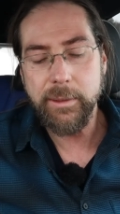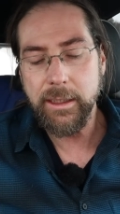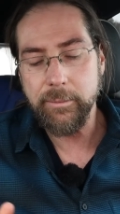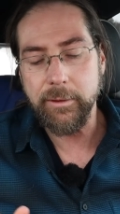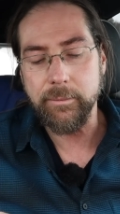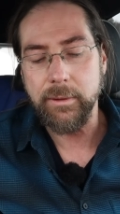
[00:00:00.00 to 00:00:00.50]

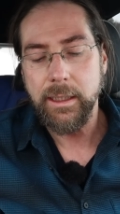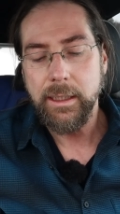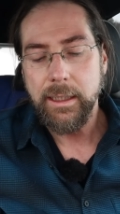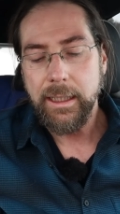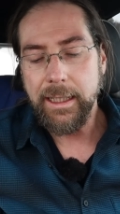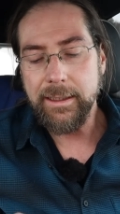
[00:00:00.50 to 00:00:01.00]
minimum.
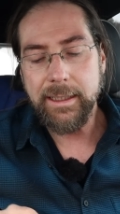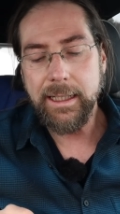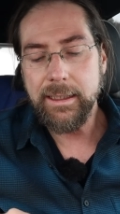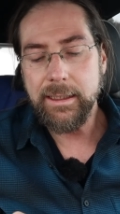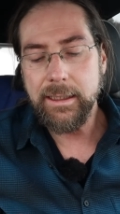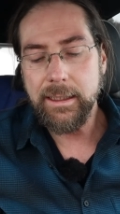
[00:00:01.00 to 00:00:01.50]
And
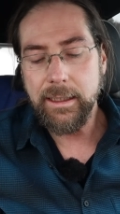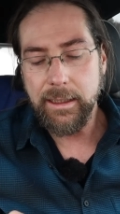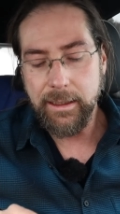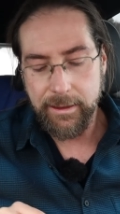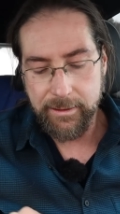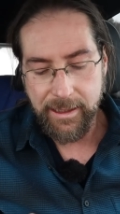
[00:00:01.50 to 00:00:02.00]
then
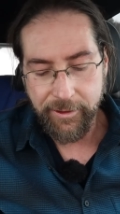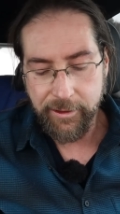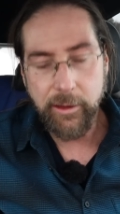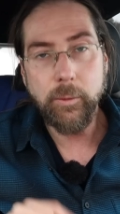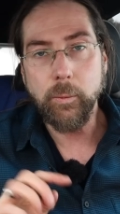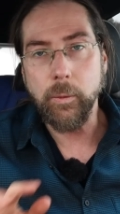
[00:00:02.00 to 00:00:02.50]

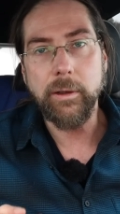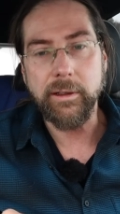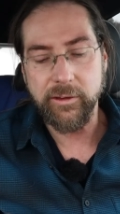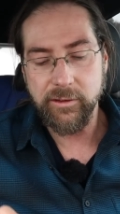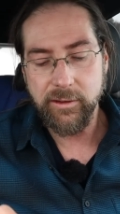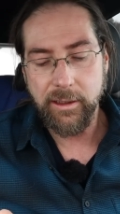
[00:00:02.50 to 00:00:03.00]
nothing
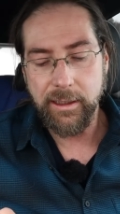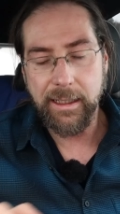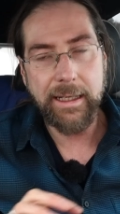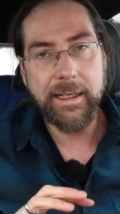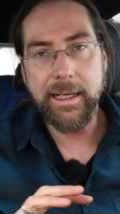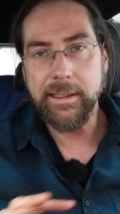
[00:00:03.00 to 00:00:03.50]
works.
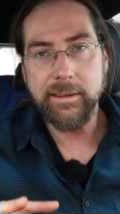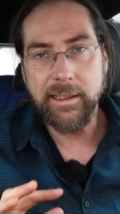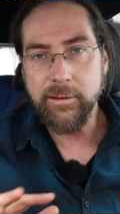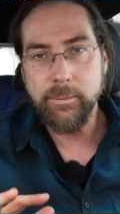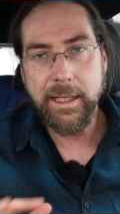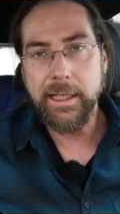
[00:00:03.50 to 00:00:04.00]
It
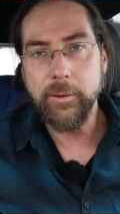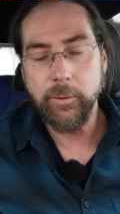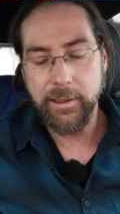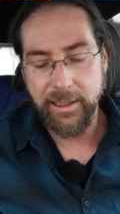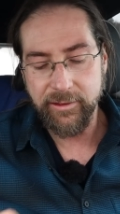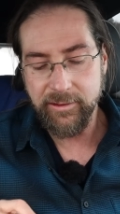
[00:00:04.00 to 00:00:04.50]
doesn't matter
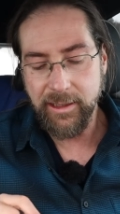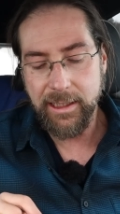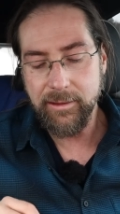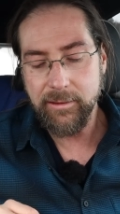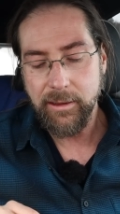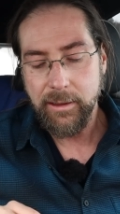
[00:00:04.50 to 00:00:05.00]
what I
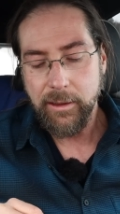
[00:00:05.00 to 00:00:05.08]
send.